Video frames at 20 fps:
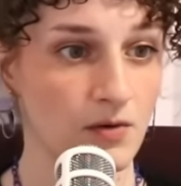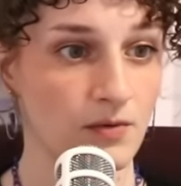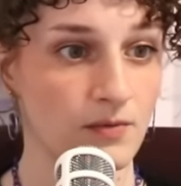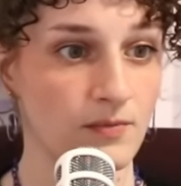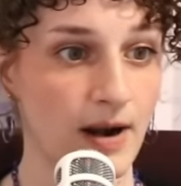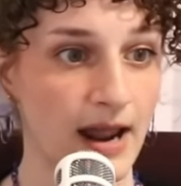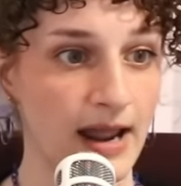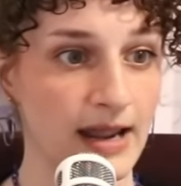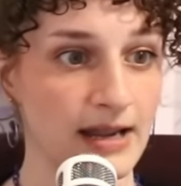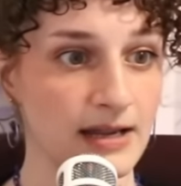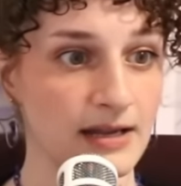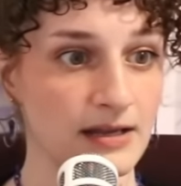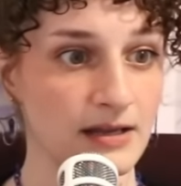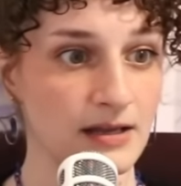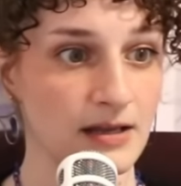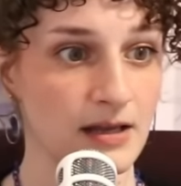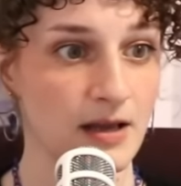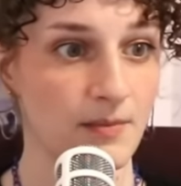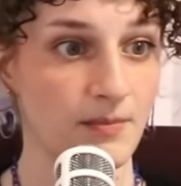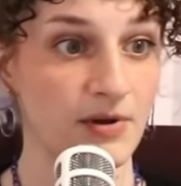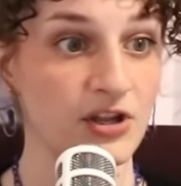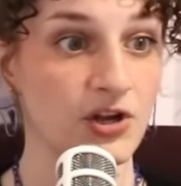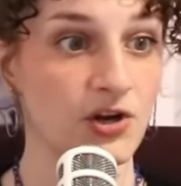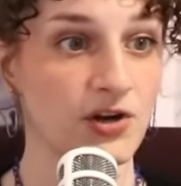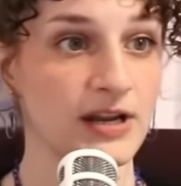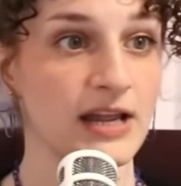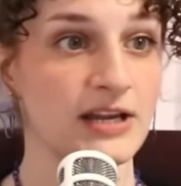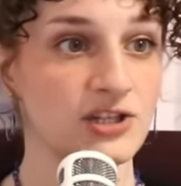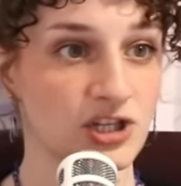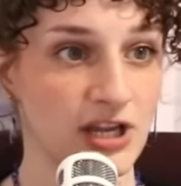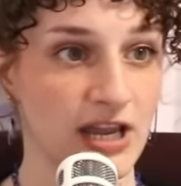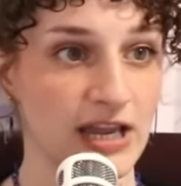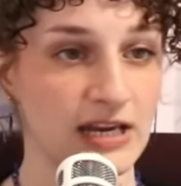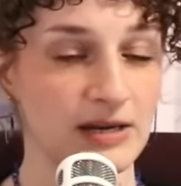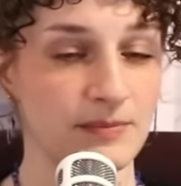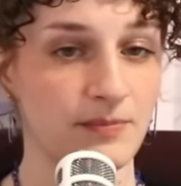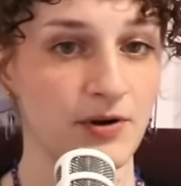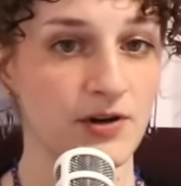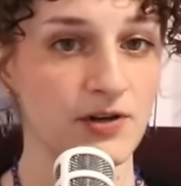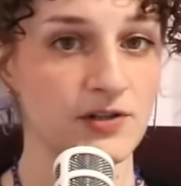right but you're an
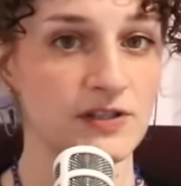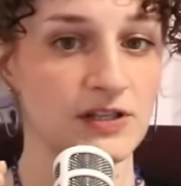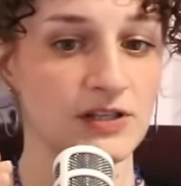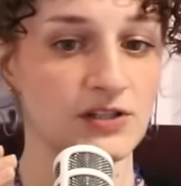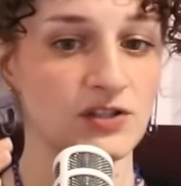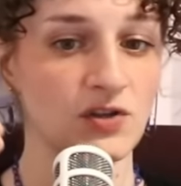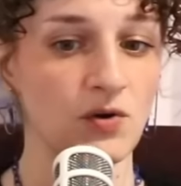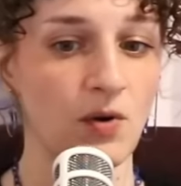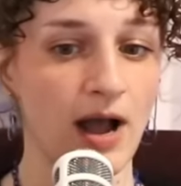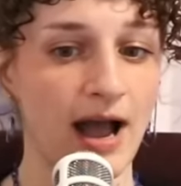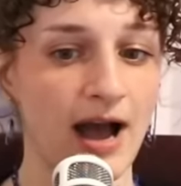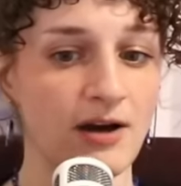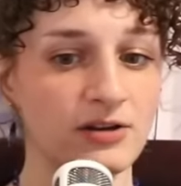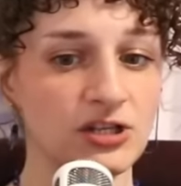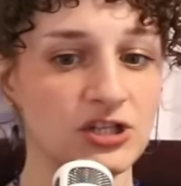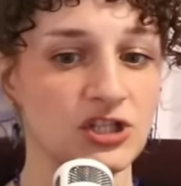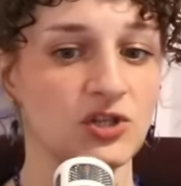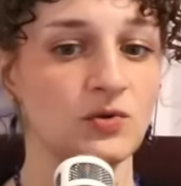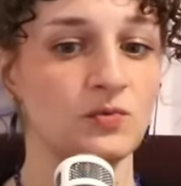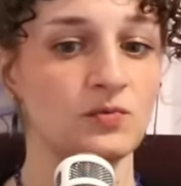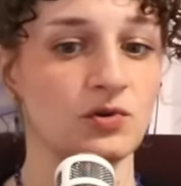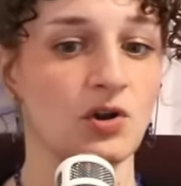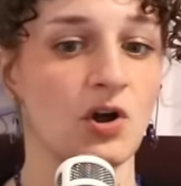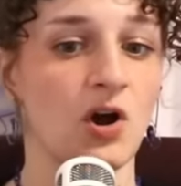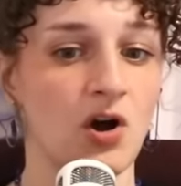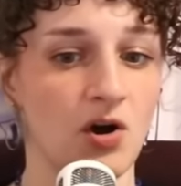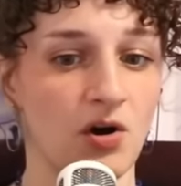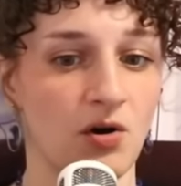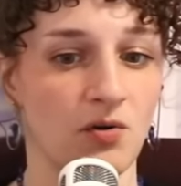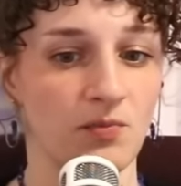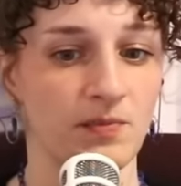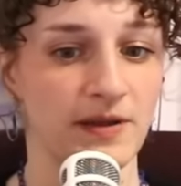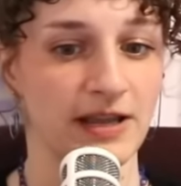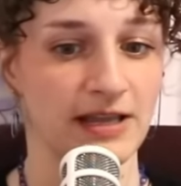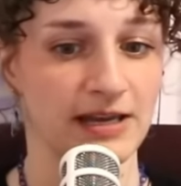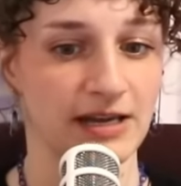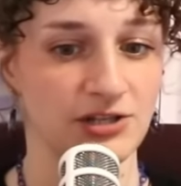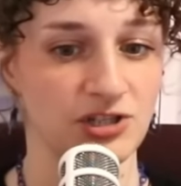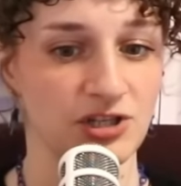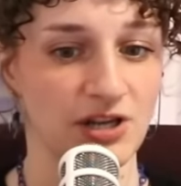educated person so how did you know being
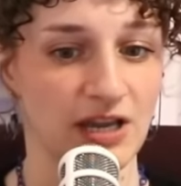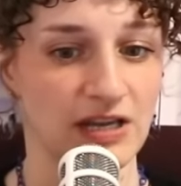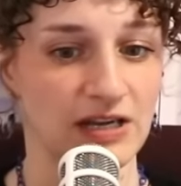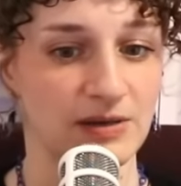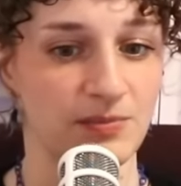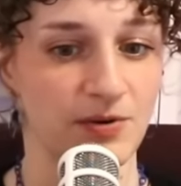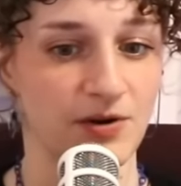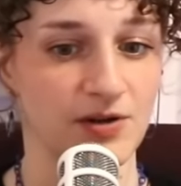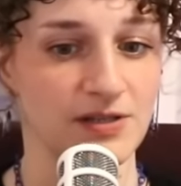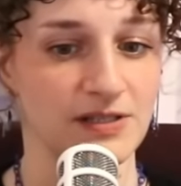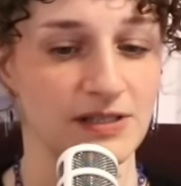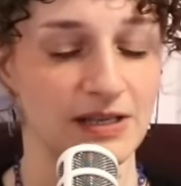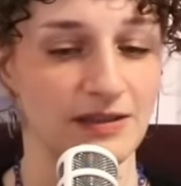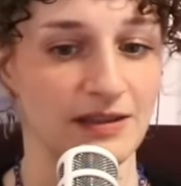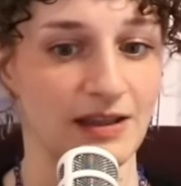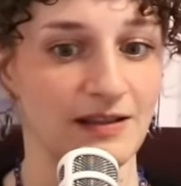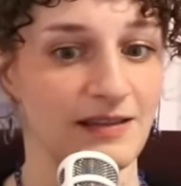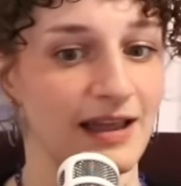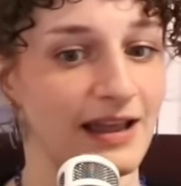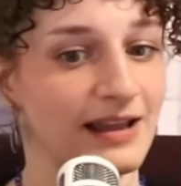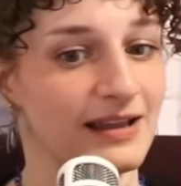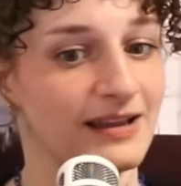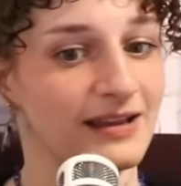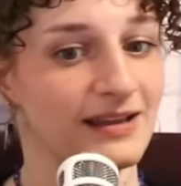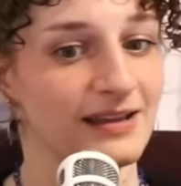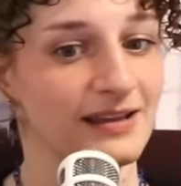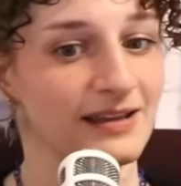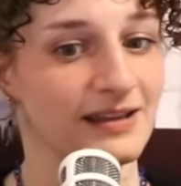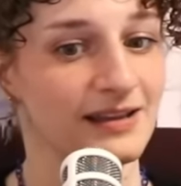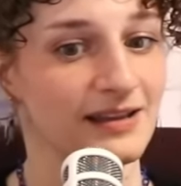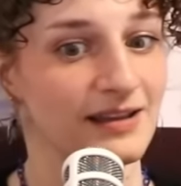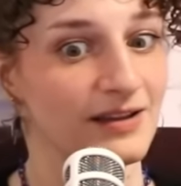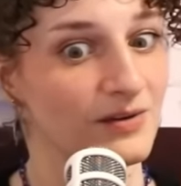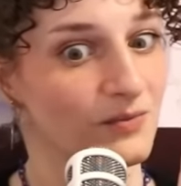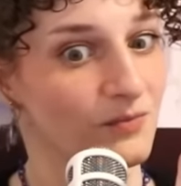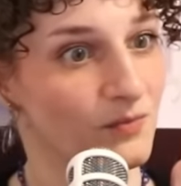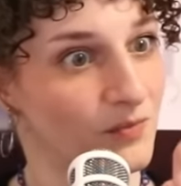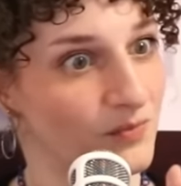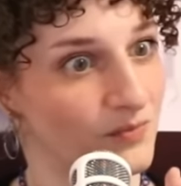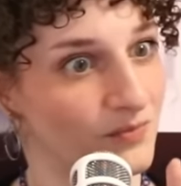an educated person that like
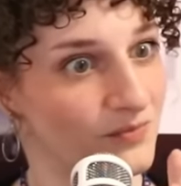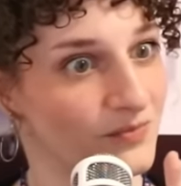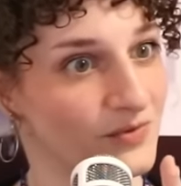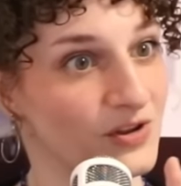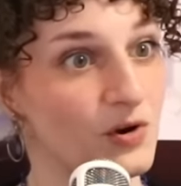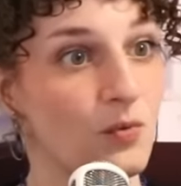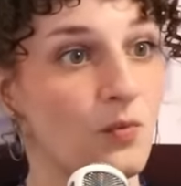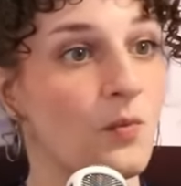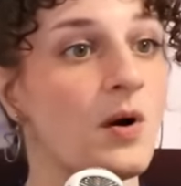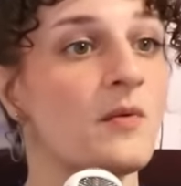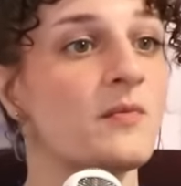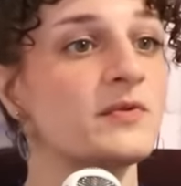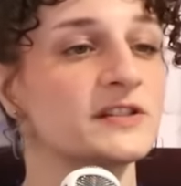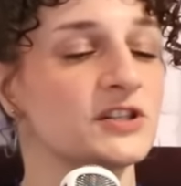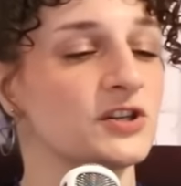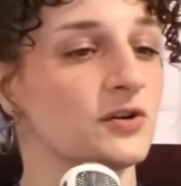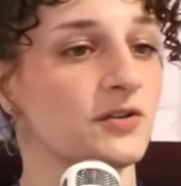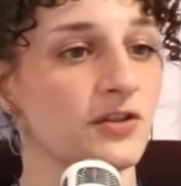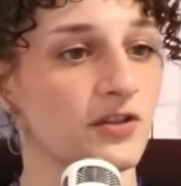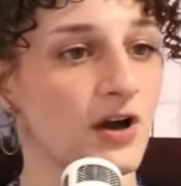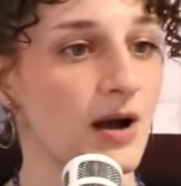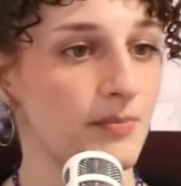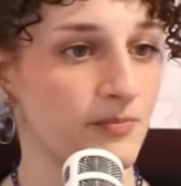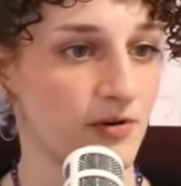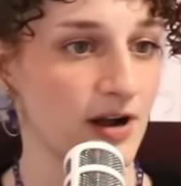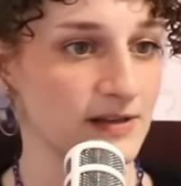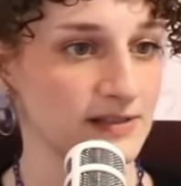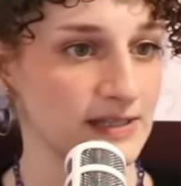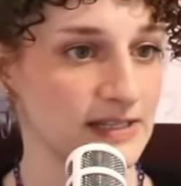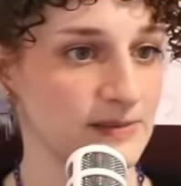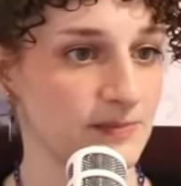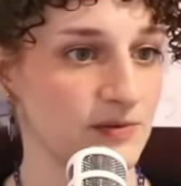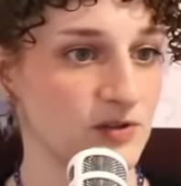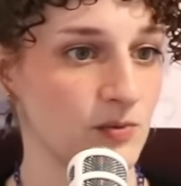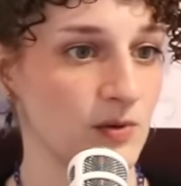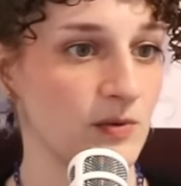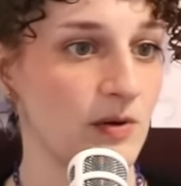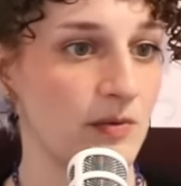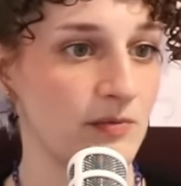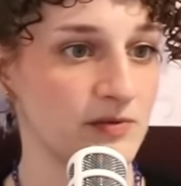you know what was your thought process
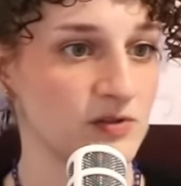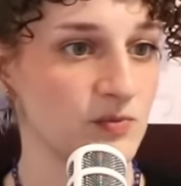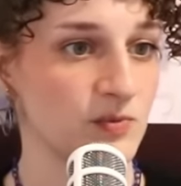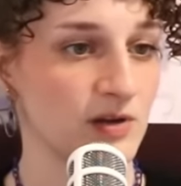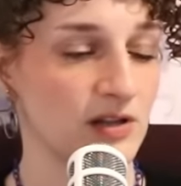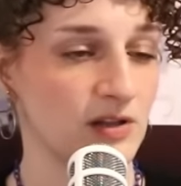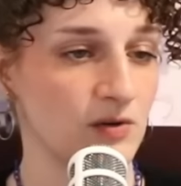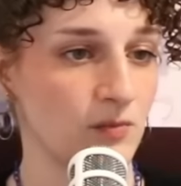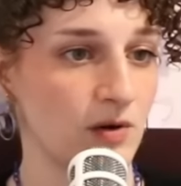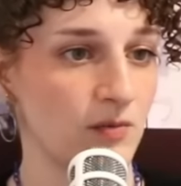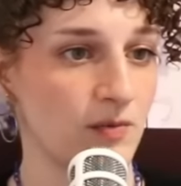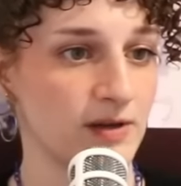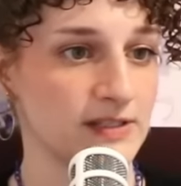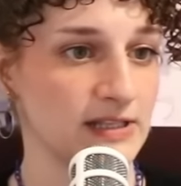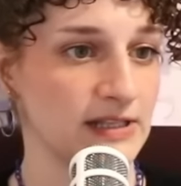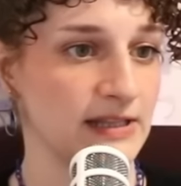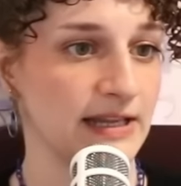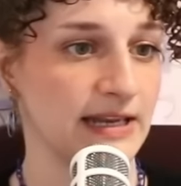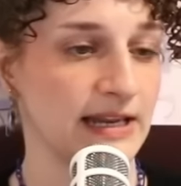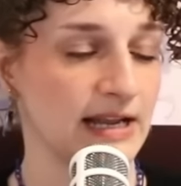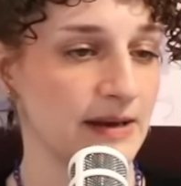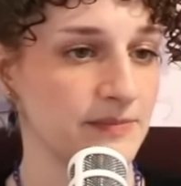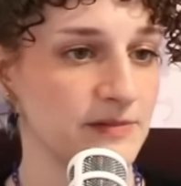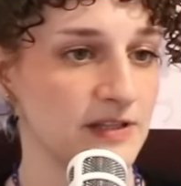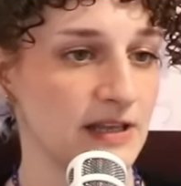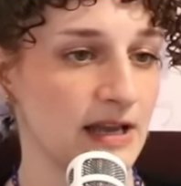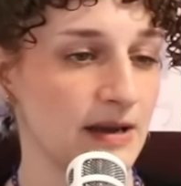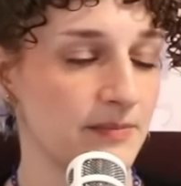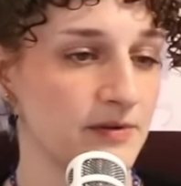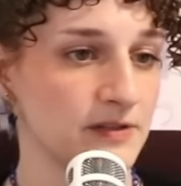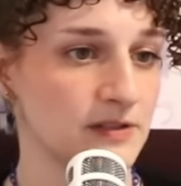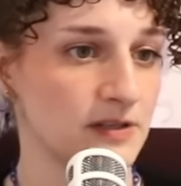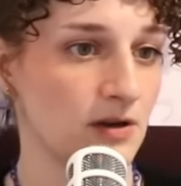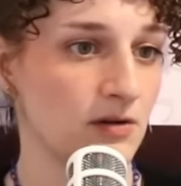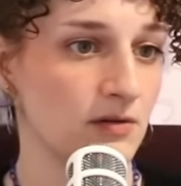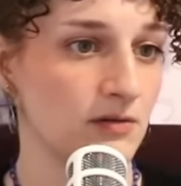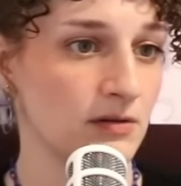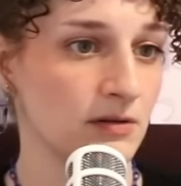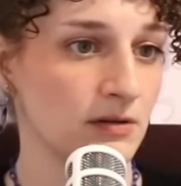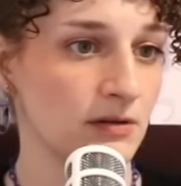between what was real and what wasn't leading up to the
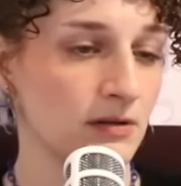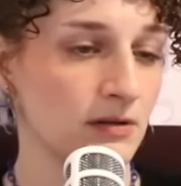episode